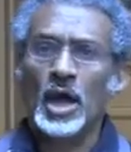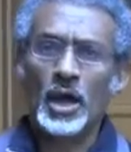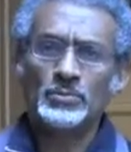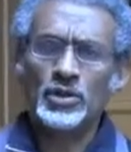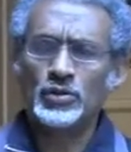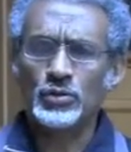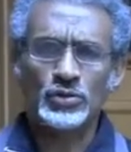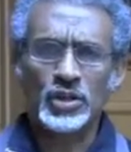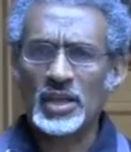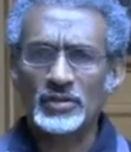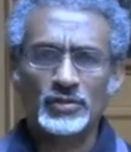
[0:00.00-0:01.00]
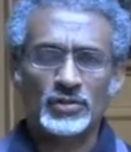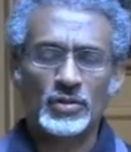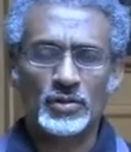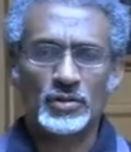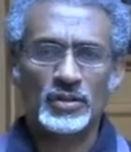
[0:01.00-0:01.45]
aptitude tests
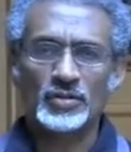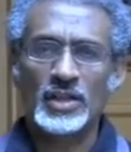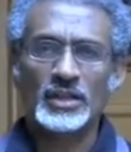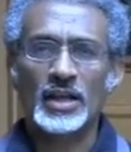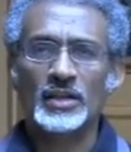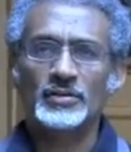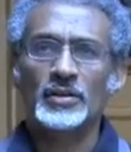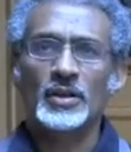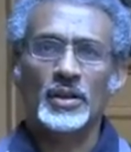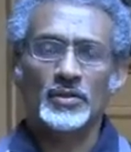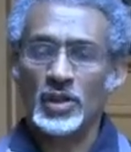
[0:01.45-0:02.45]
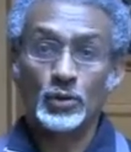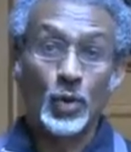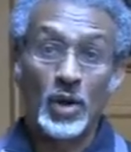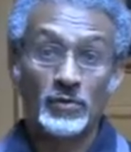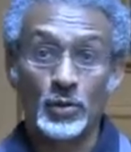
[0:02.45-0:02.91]
and things like that, and then
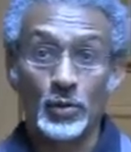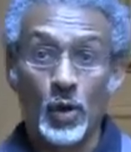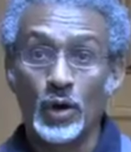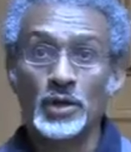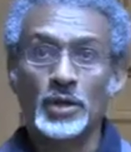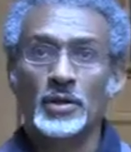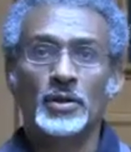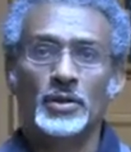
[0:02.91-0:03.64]
whoever won,